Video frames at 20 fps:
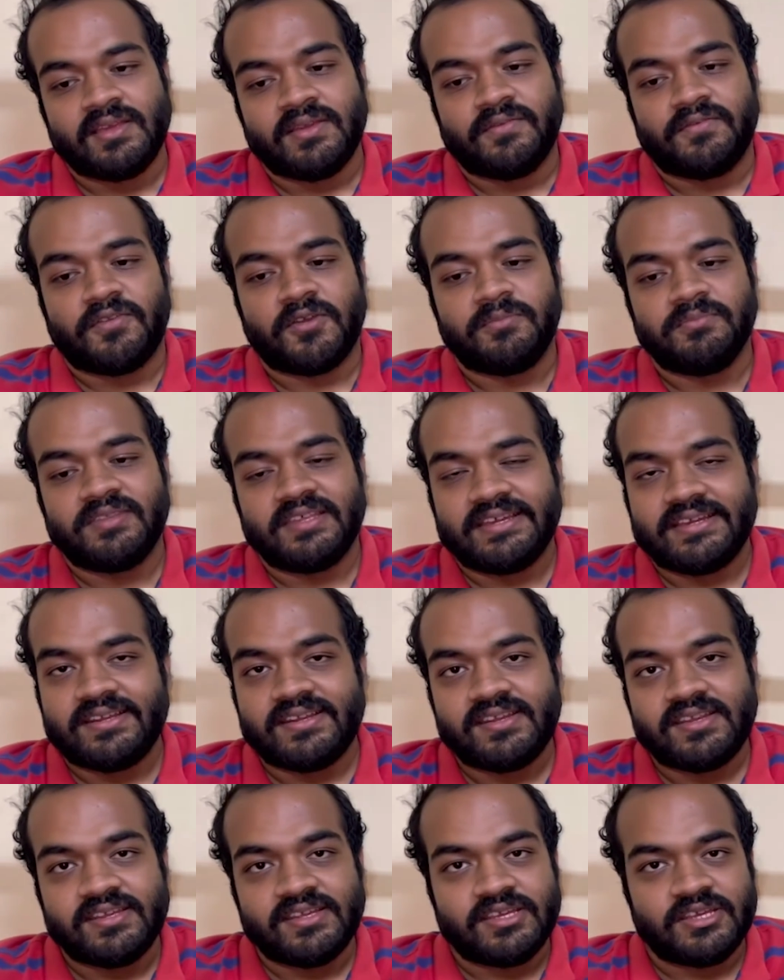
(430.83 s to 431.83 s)
From there,
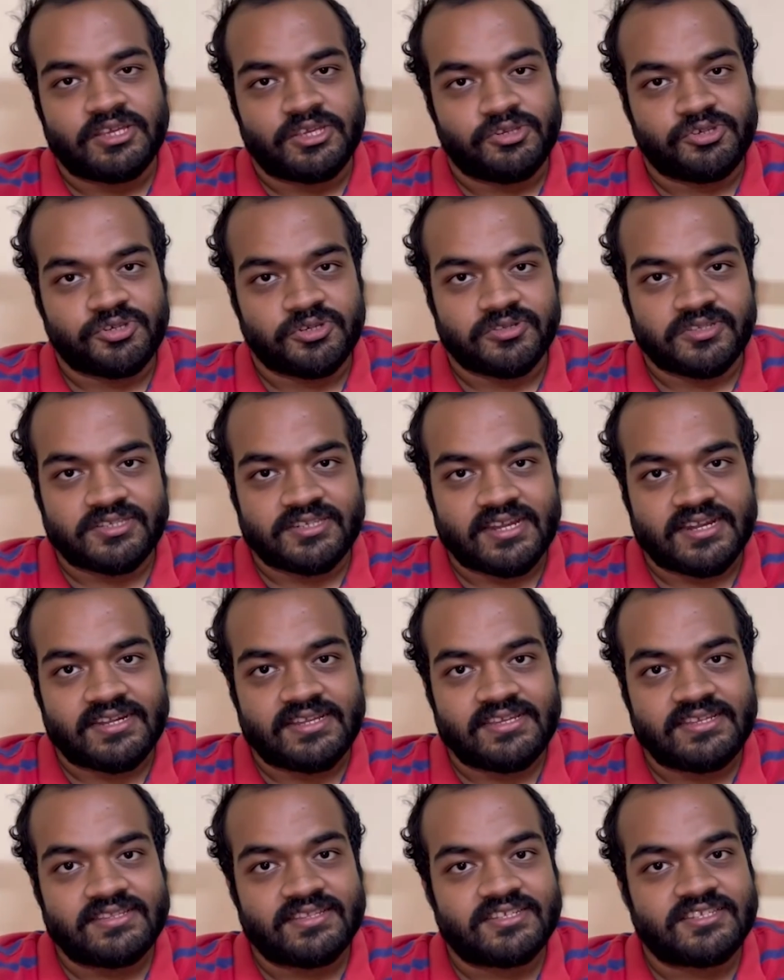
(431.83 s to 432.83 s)
you should
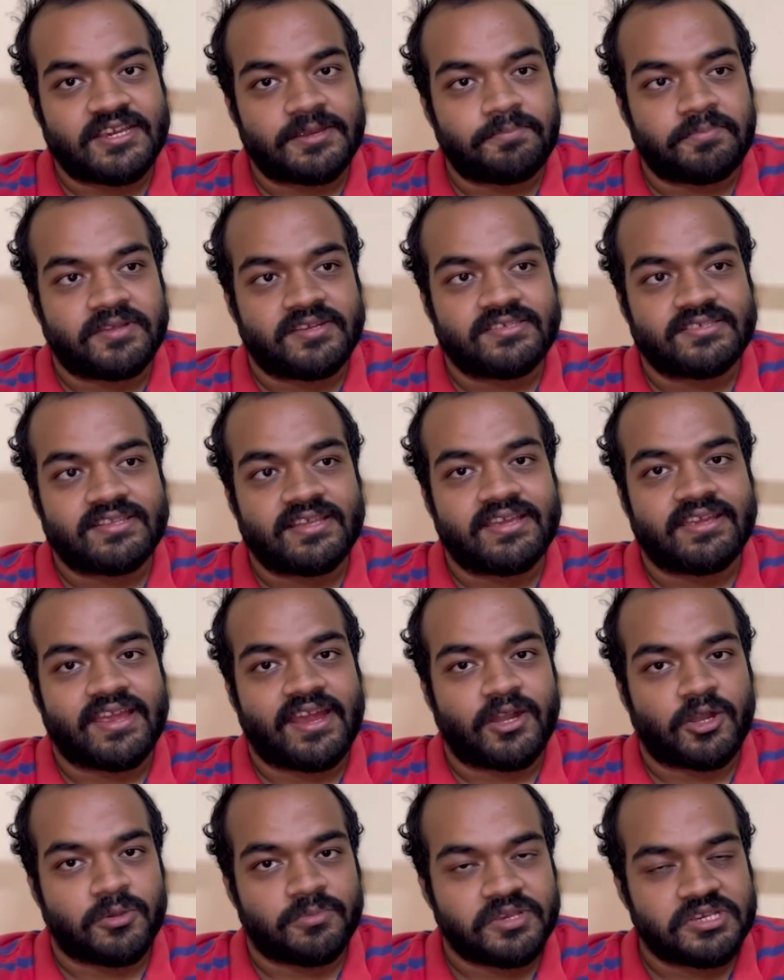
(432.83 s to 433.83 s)
study the chapters like
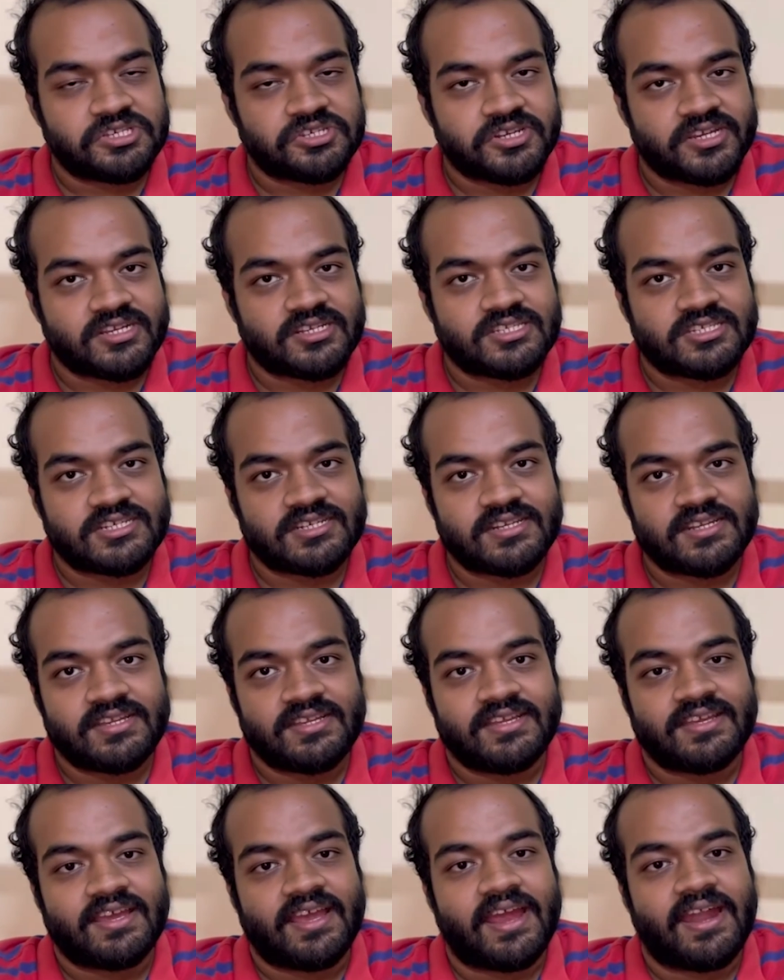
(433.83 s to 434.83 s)
atomic structure
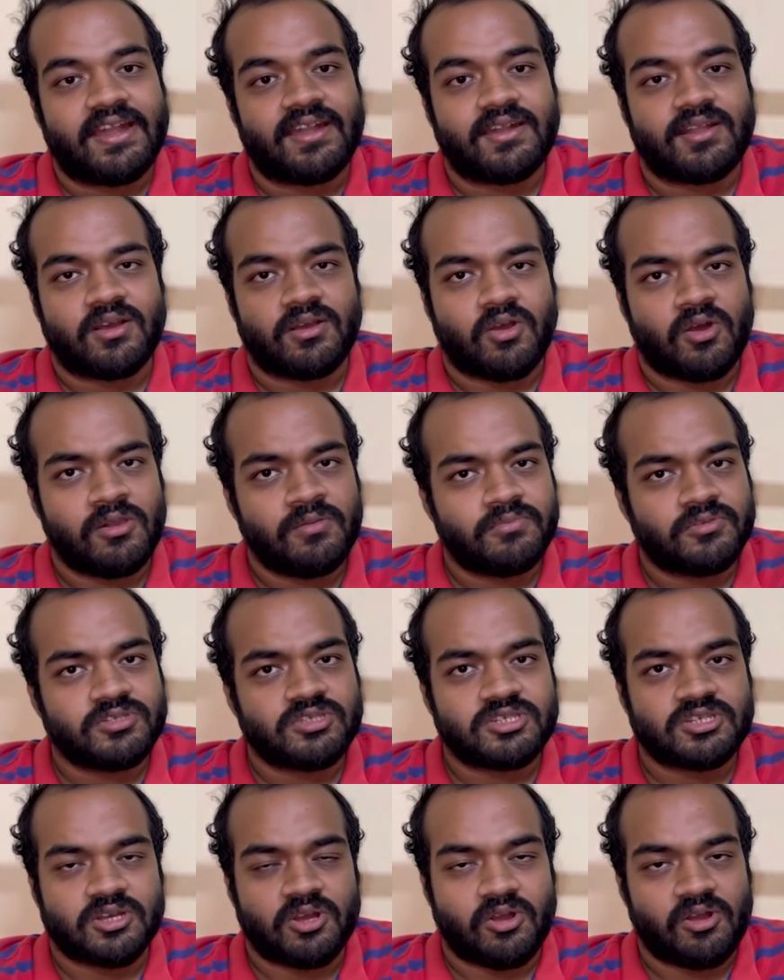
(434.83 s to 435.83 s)
and
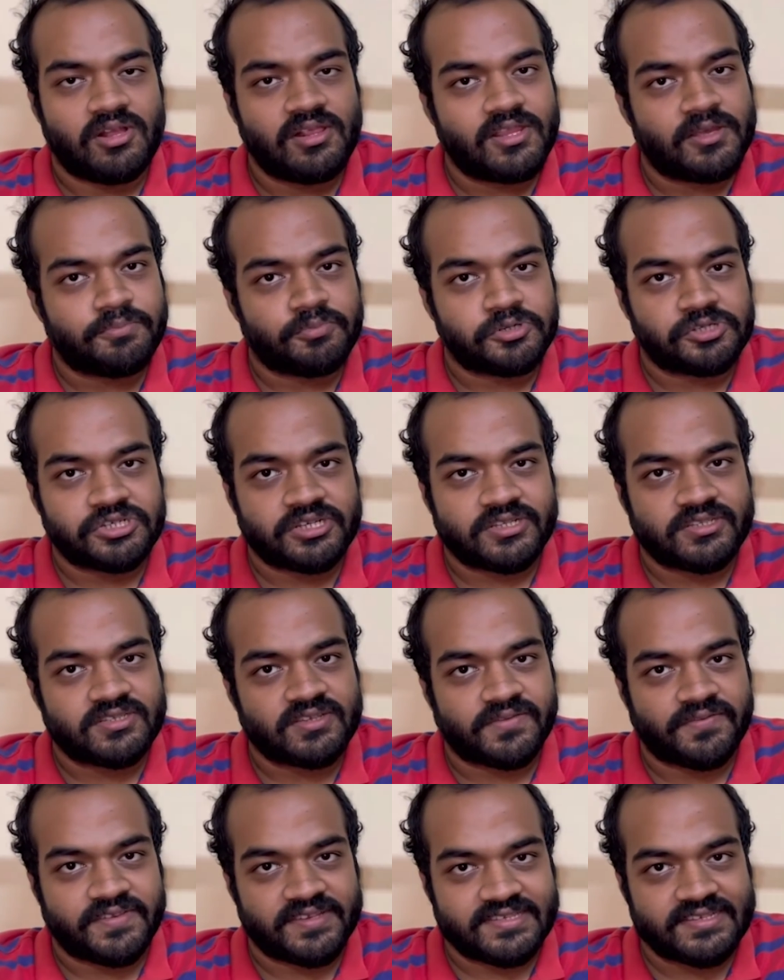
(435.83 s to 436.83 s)
almost all the portions
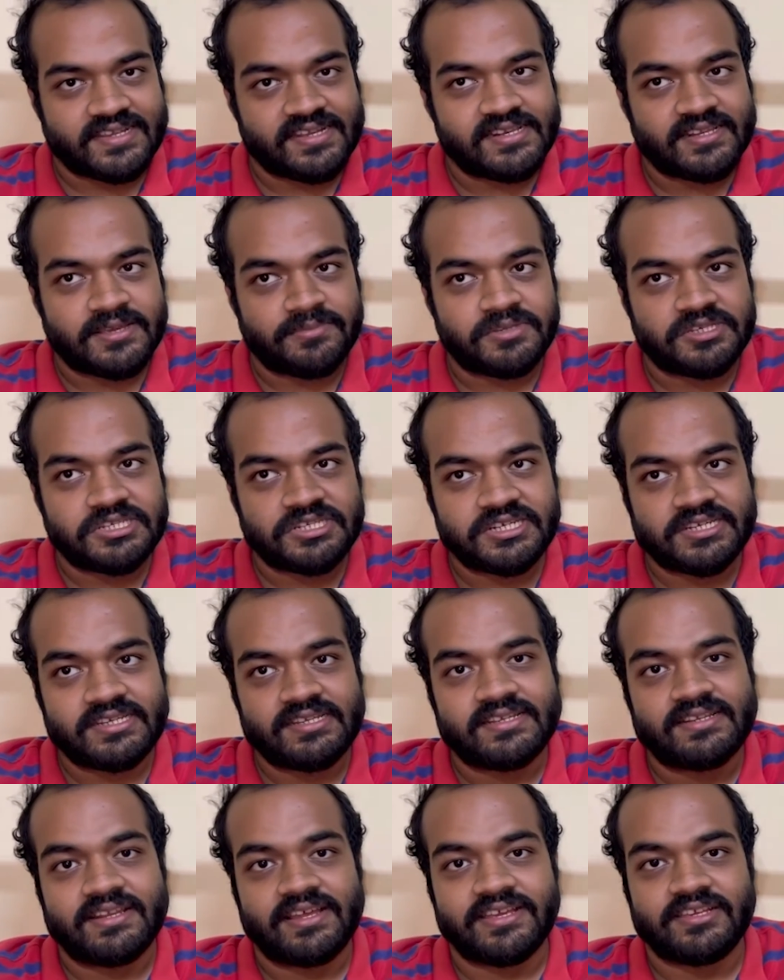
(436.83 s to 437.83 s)
of physical chemistry
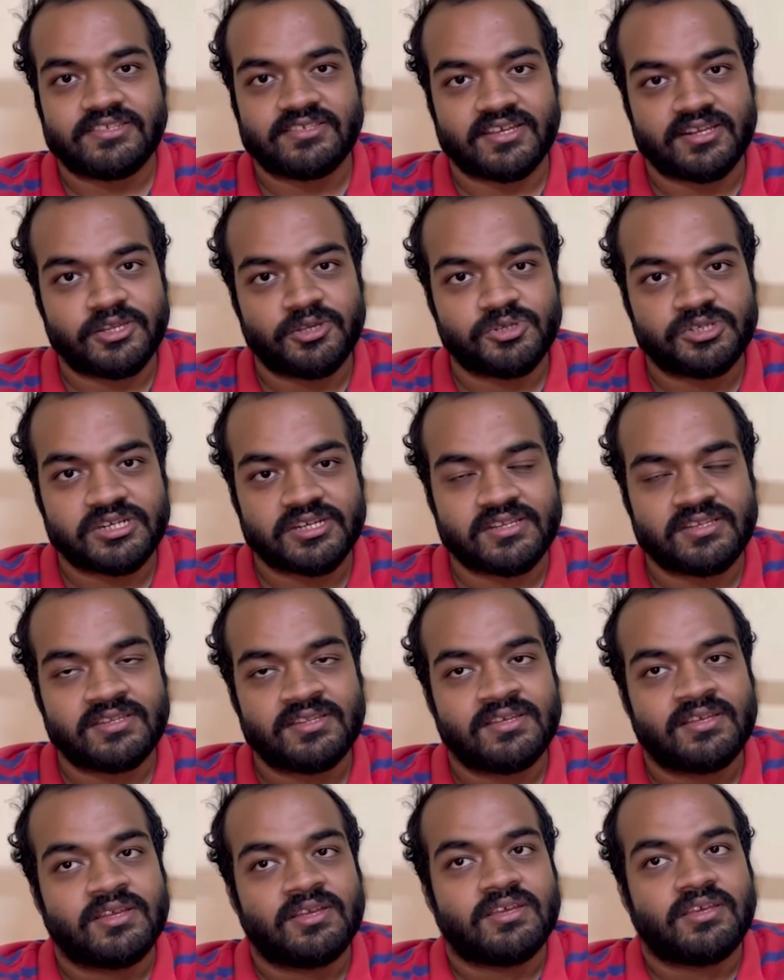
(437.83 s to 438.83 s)
like solution.
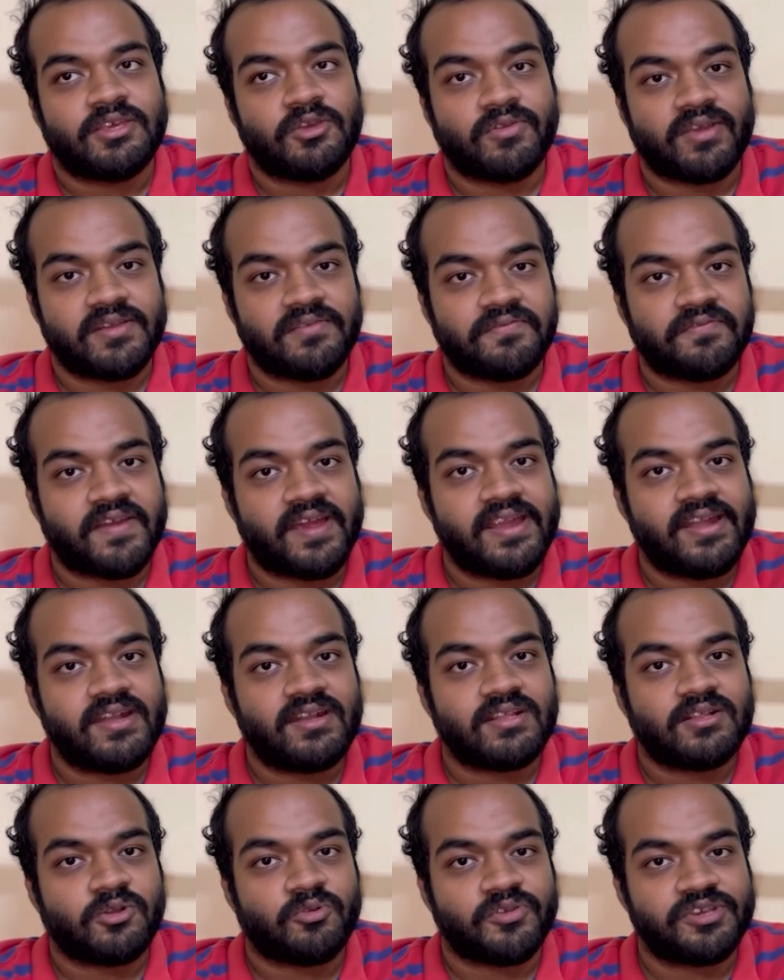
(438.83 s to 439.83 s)
You can
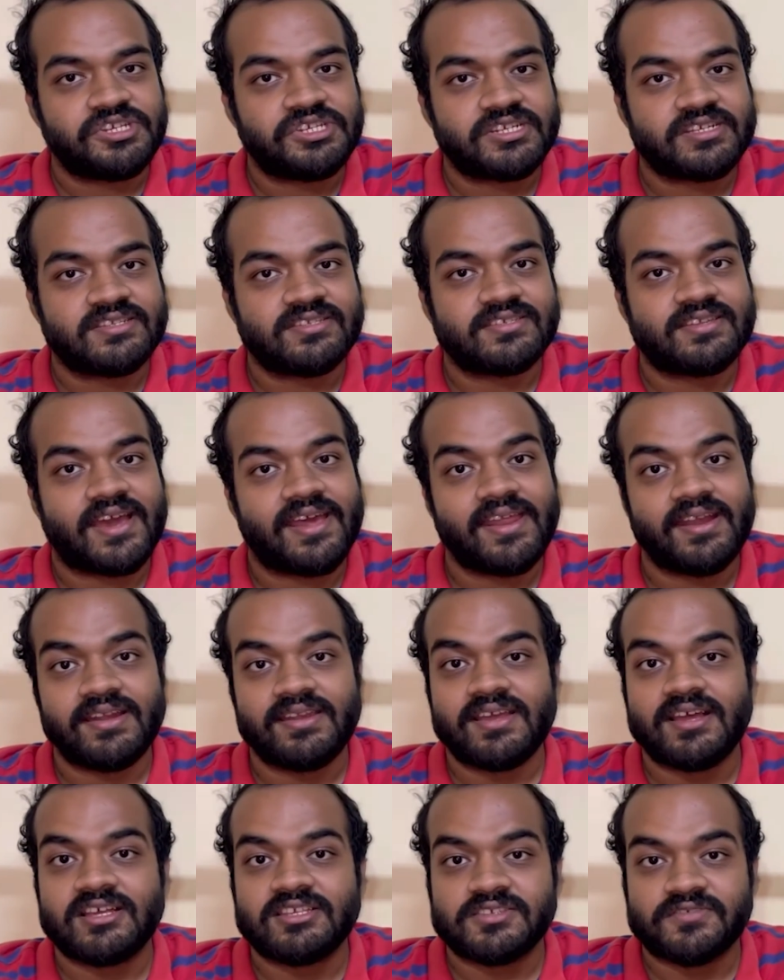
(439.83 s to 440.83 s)
find questions
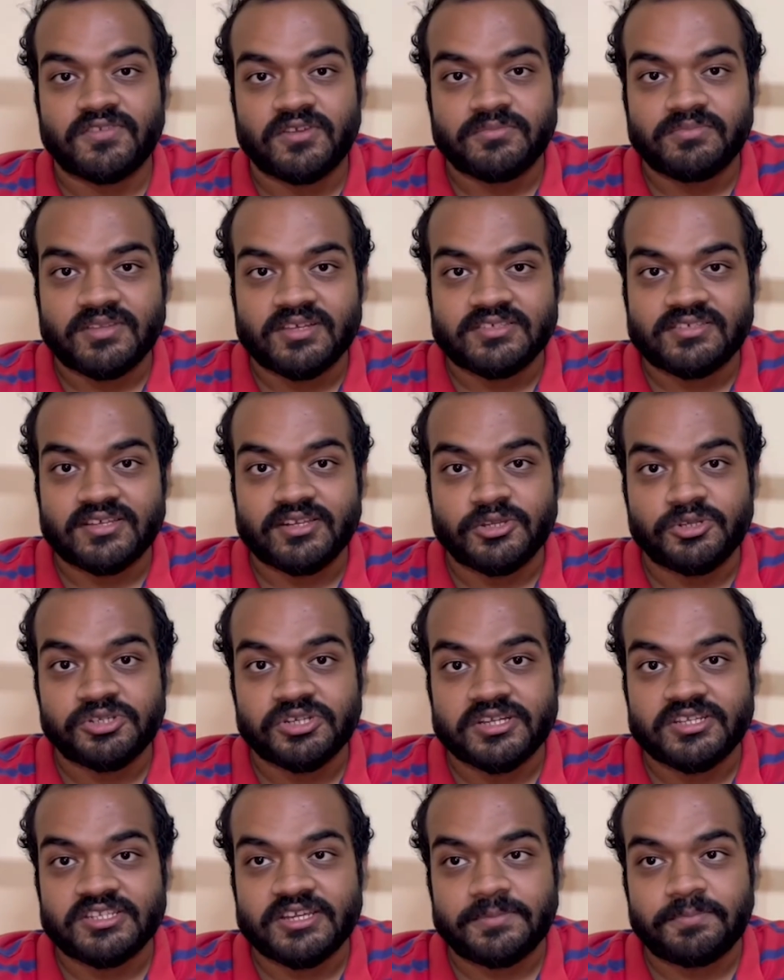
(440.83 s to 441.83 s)
directly asked from the
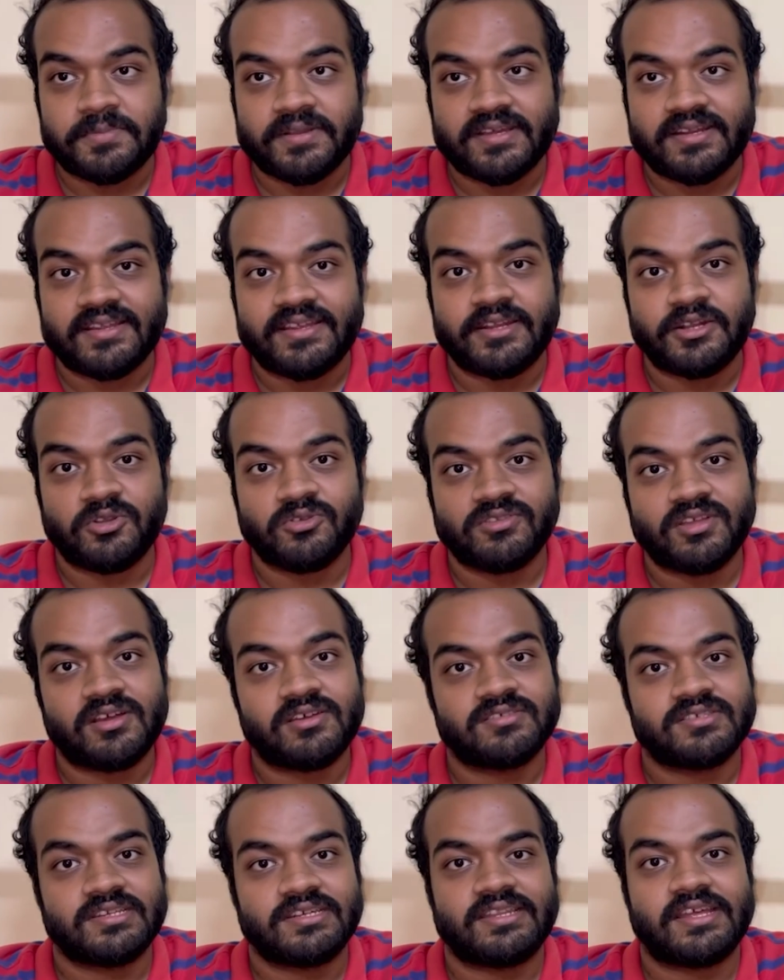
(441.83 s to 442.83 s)
solution chapter in
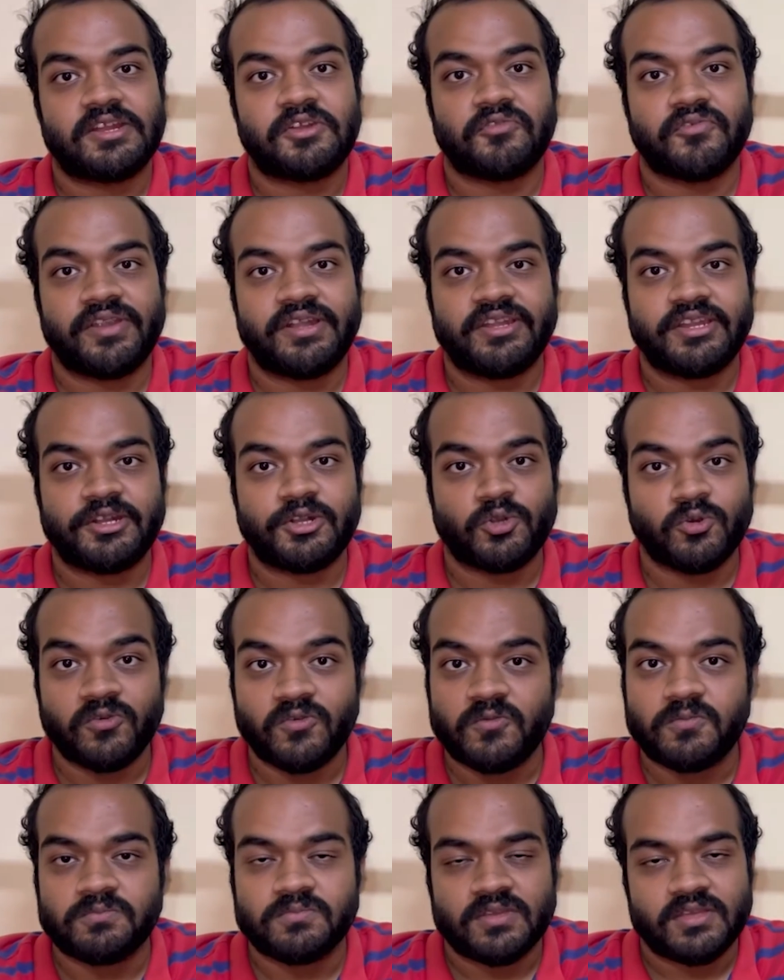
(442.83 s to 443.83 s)

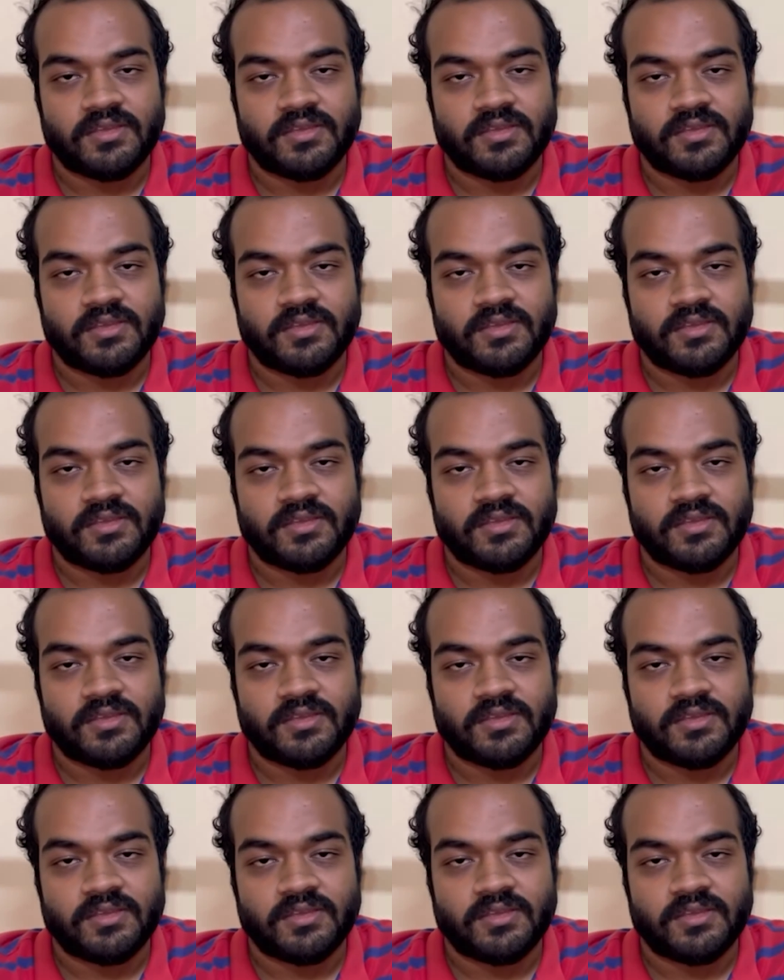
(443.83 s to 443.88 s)
2022